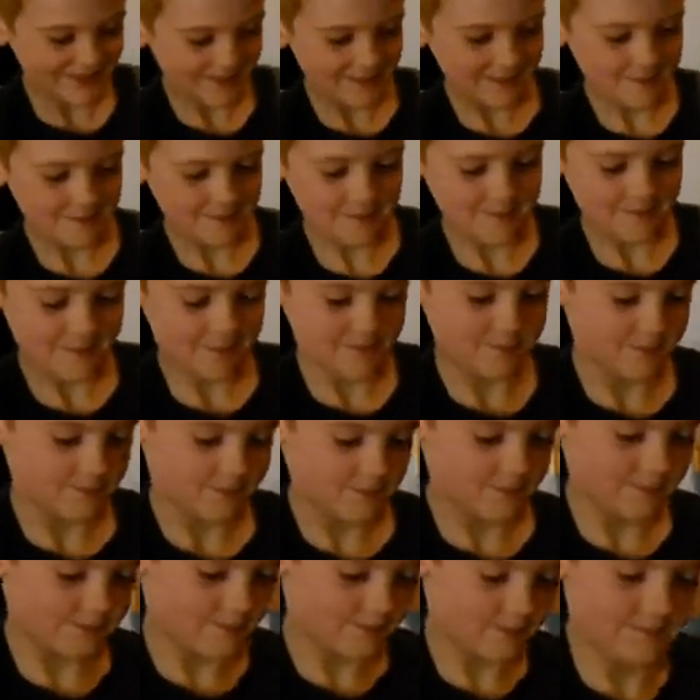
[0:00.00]
One more
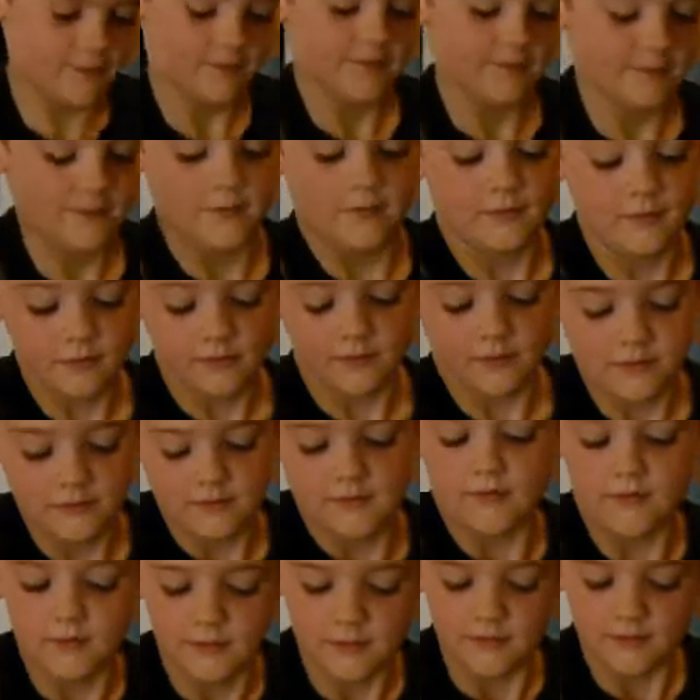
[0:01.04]
time.
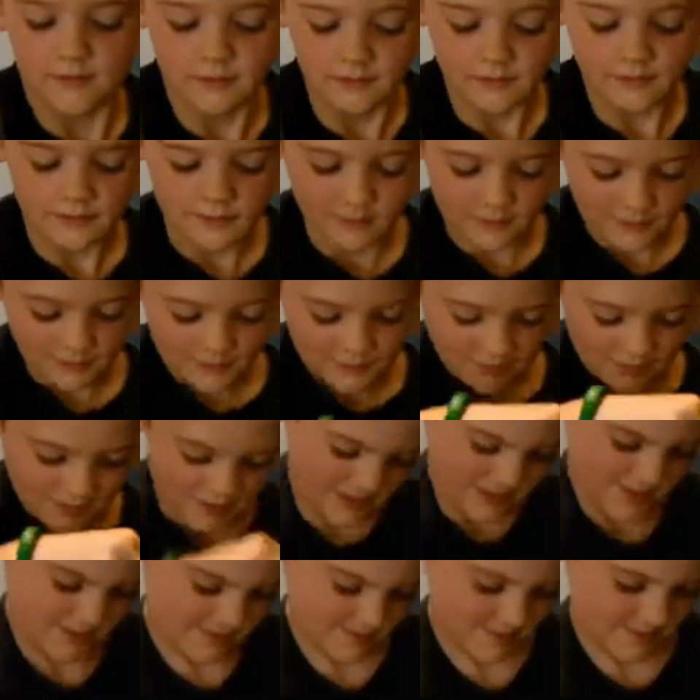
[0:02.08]

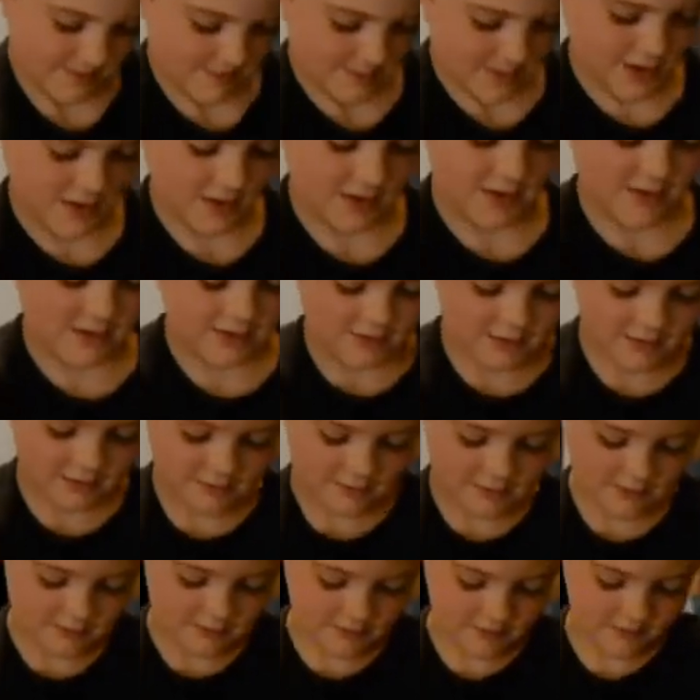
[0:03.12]
Okay, now whisk
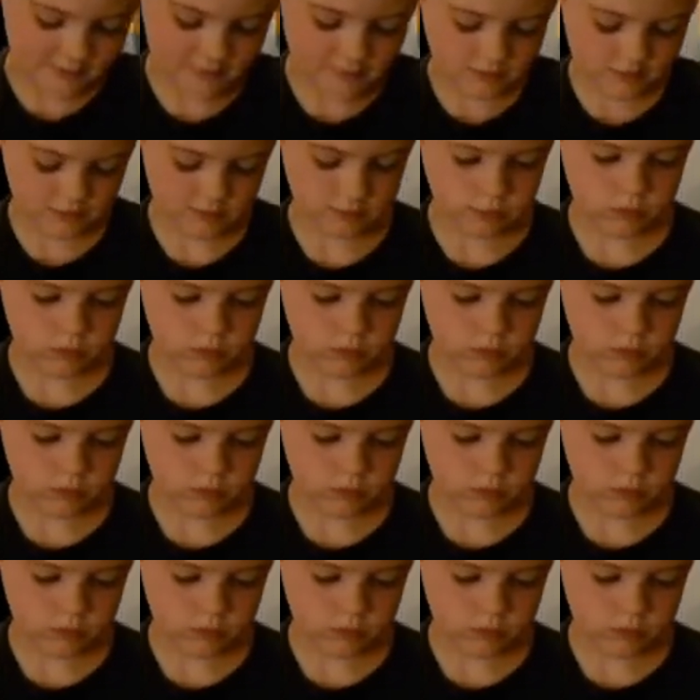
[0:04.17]
it in there.